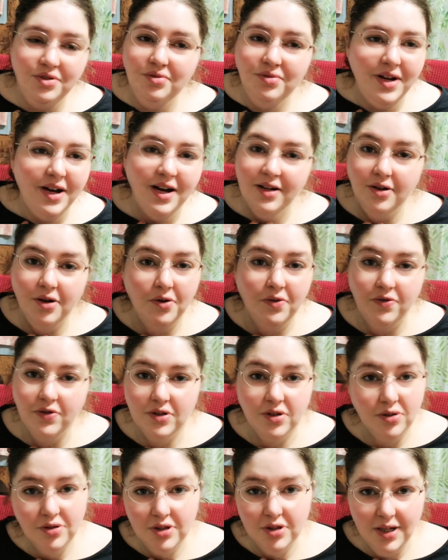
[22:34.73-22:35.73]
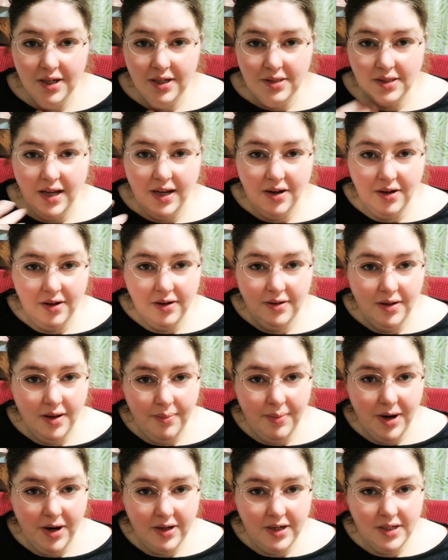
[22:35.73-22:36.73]
Do not go for socialized care.
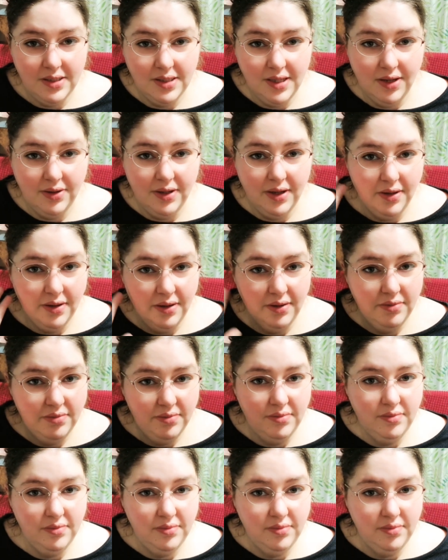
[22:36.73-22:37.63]
Americans out there,